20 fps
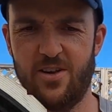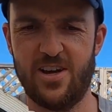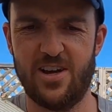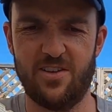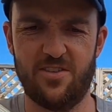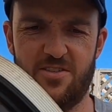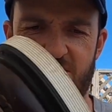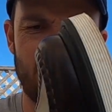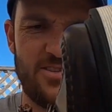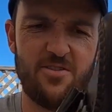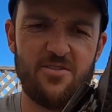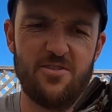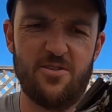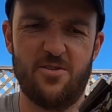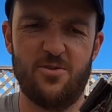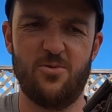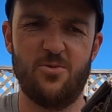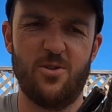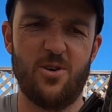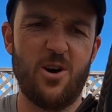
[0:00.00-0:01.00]
that?
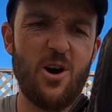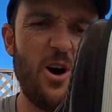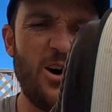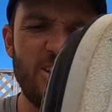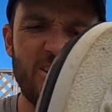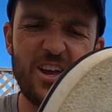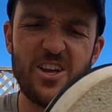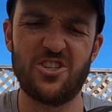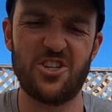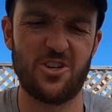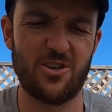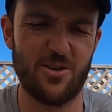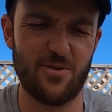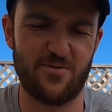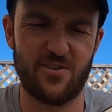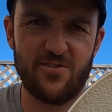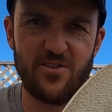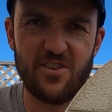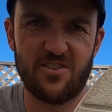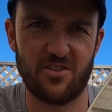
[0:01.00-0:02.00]
So, I actually
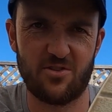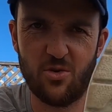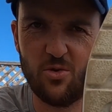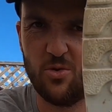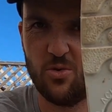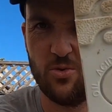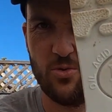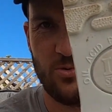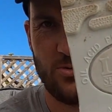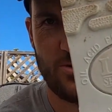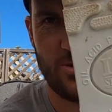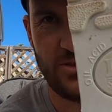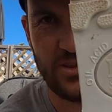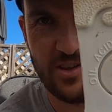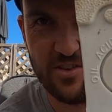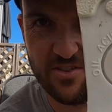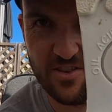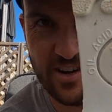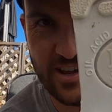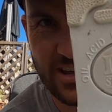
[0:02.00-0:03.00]
can't find these at all on
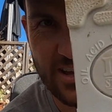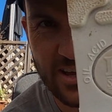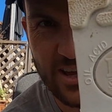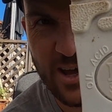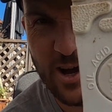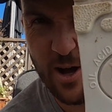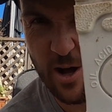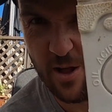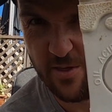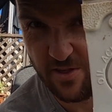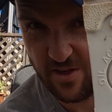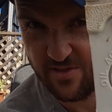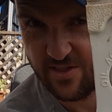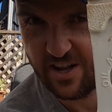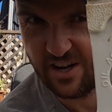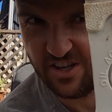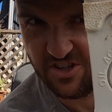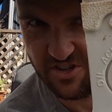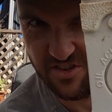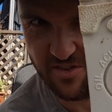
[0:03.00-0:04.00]
the internet. I think
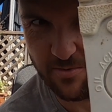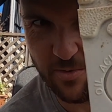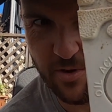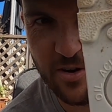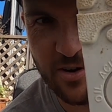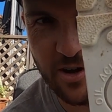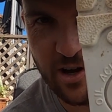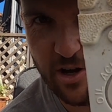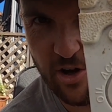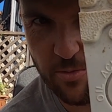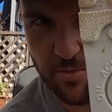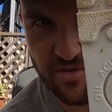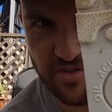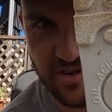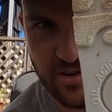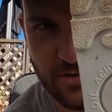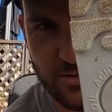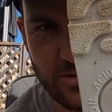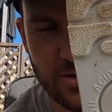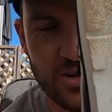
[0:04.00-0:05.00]
they're legitimate, I hope
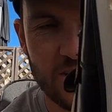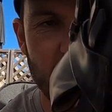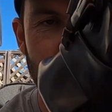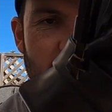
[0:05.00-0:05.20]
so.